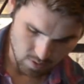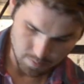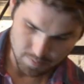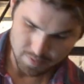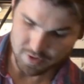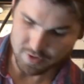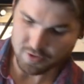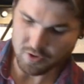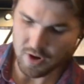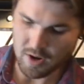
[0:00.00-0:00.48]

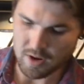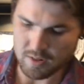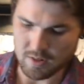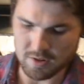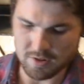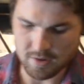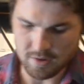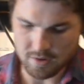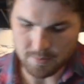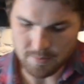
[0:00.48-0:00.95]
Strain
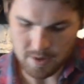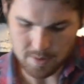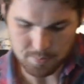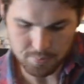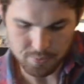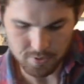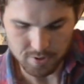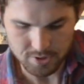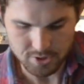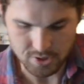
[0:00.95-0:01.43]
this into my
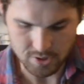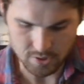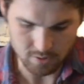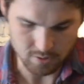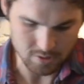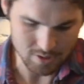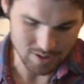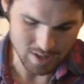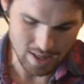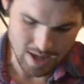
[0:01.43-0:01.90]

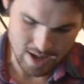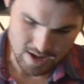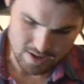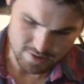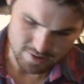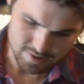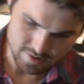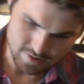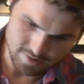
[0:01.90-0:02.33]
pre-chilled glass.